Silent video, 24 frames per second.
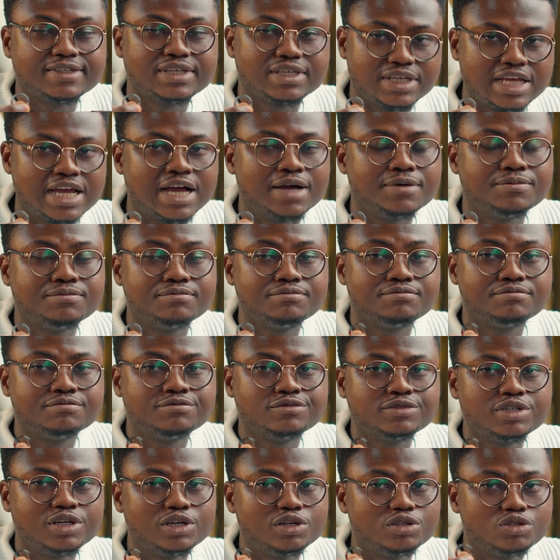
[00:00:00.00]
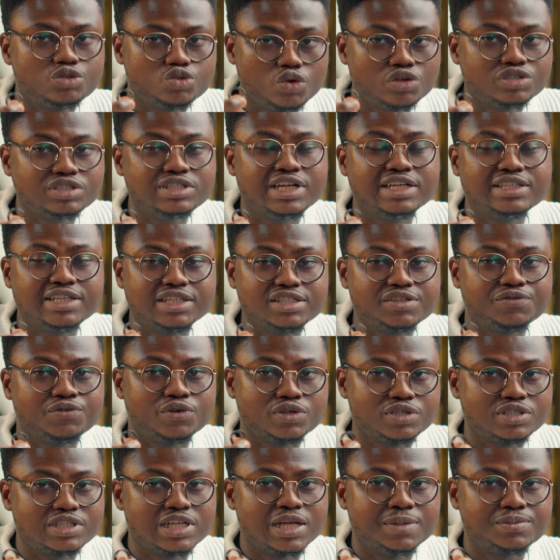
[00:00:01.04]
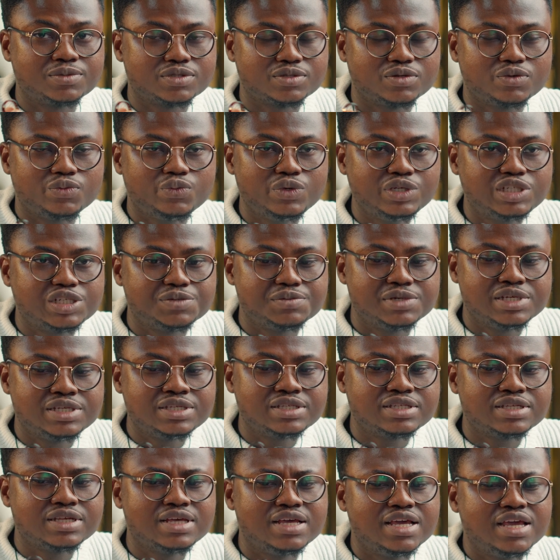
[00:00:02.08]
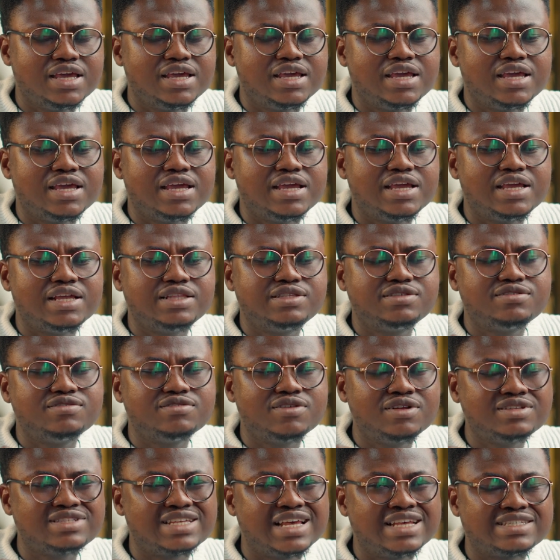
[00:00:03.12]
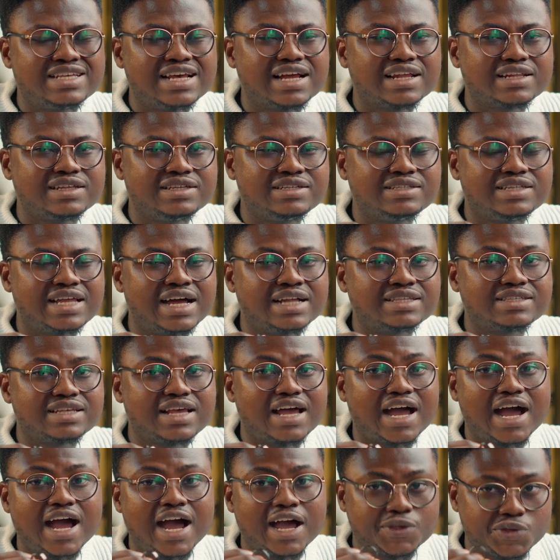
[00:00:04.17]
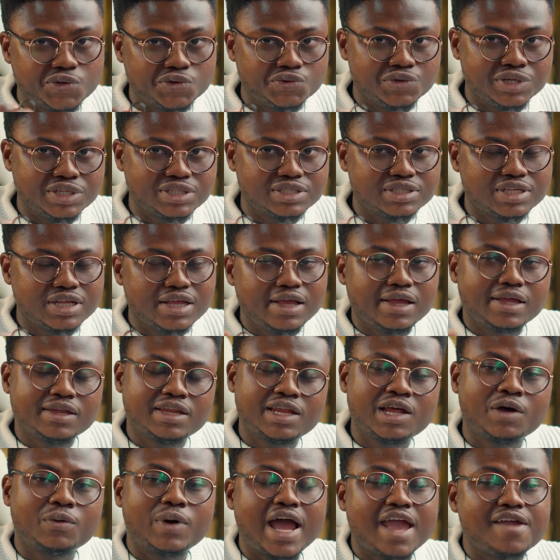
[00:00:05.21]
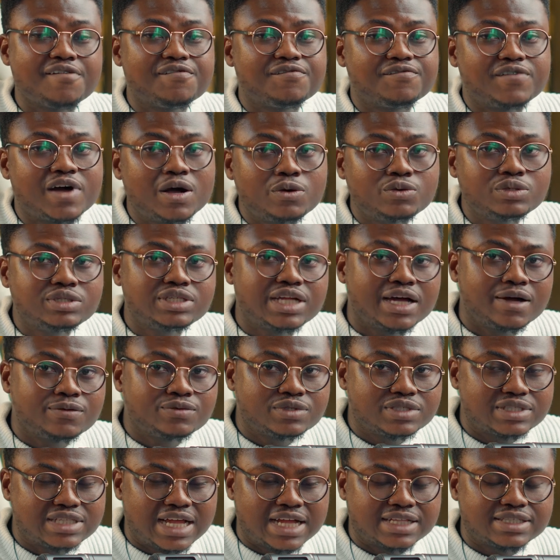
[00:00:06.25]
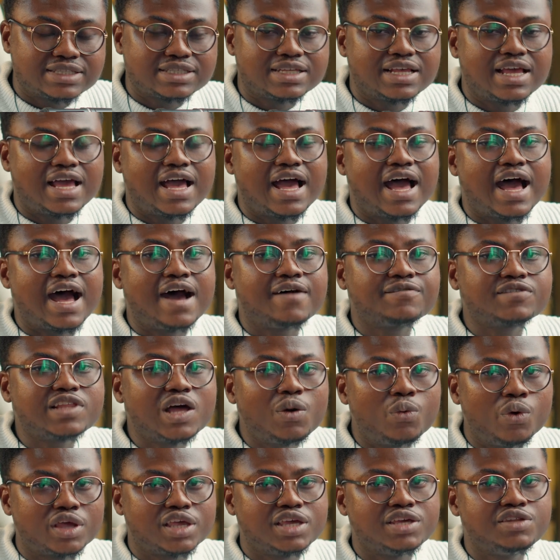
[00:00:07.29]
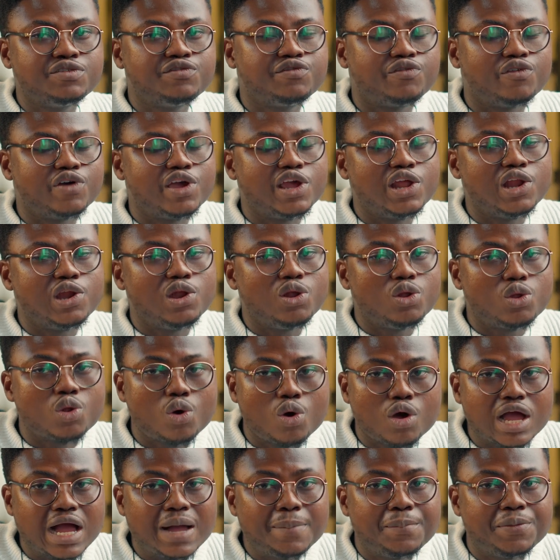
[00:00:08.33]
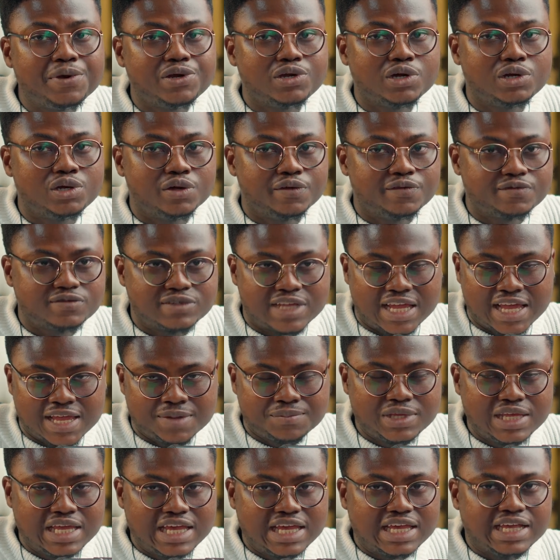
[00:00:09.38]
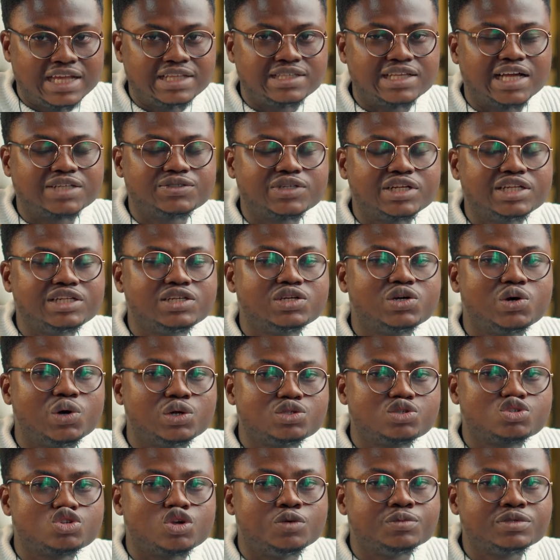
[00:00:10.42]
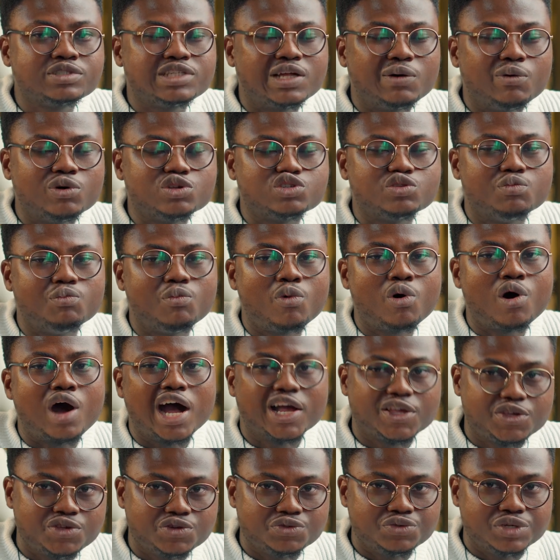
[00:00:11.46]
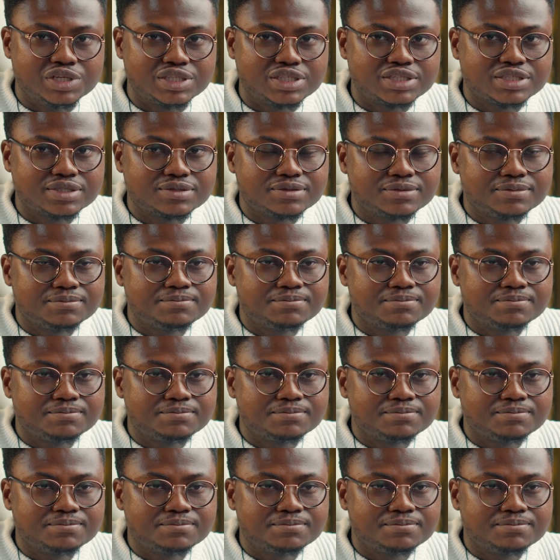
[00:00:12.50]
Yeah, 234 steps, which means it's not exactly that accurate. Now, I found out that after walking for a longer period of time, it actually got something that was more accurate.